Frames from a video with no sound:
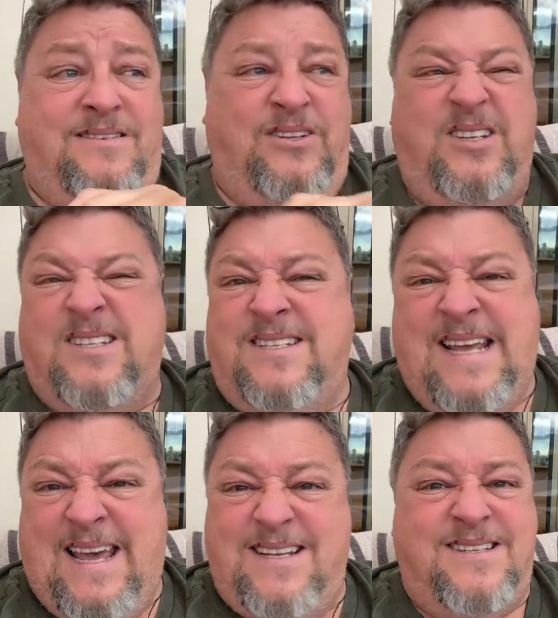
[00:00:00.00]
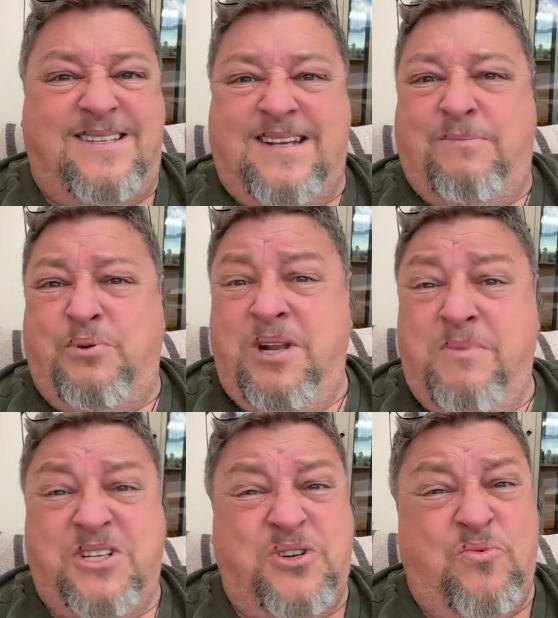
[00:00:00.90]
your SATs are pretty
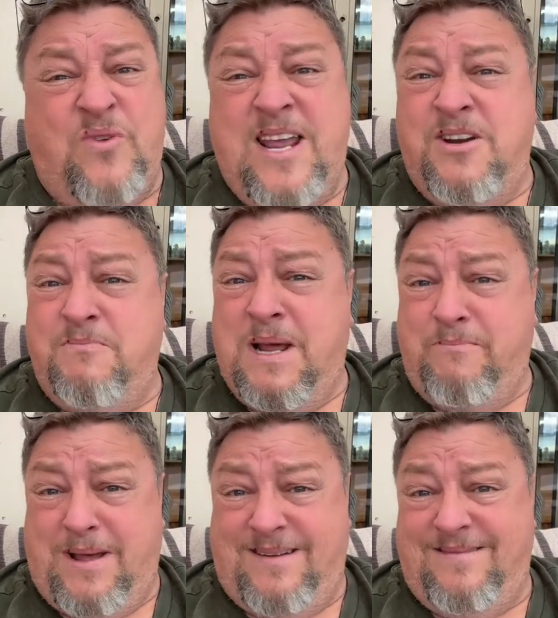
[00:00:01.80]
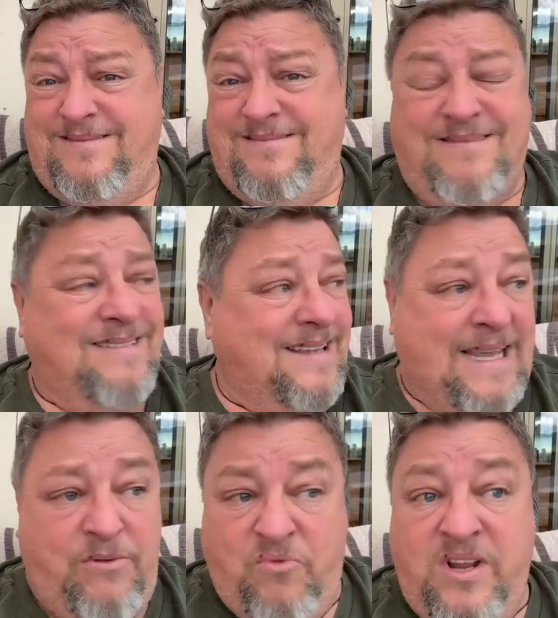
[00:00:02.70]
much a random number
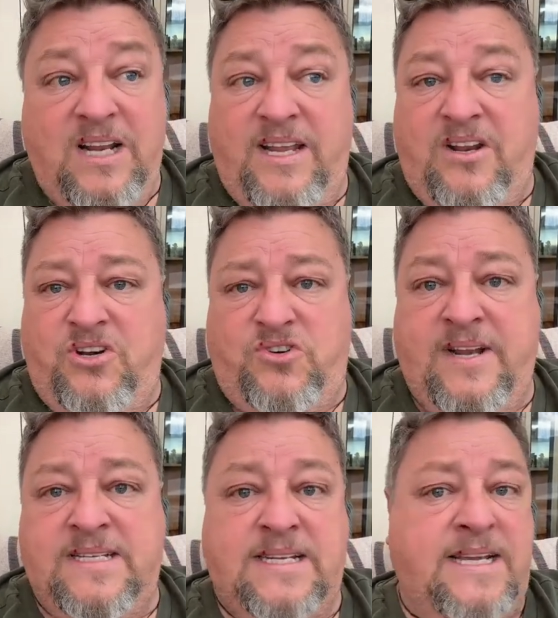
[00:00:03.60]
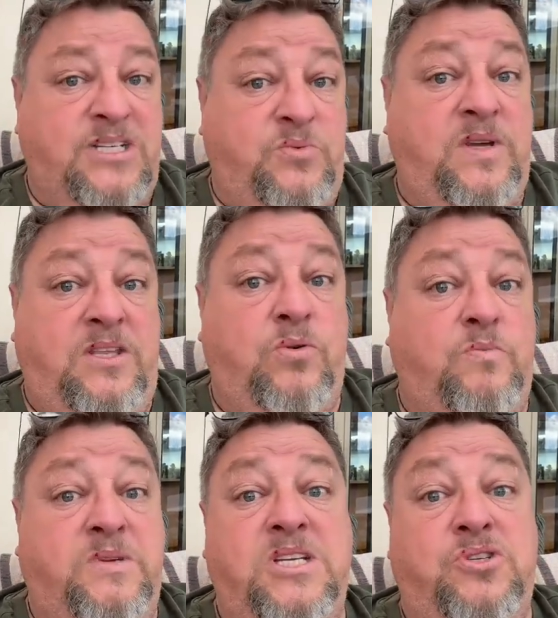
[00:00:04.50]
and really don't translate to whether your
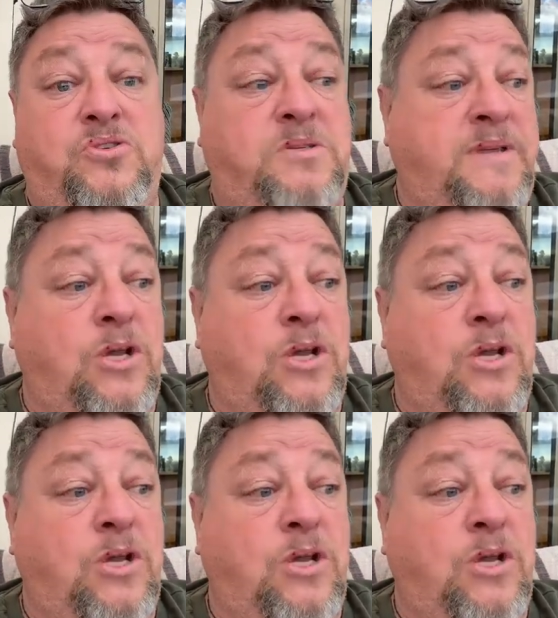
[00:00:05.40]
tissues are being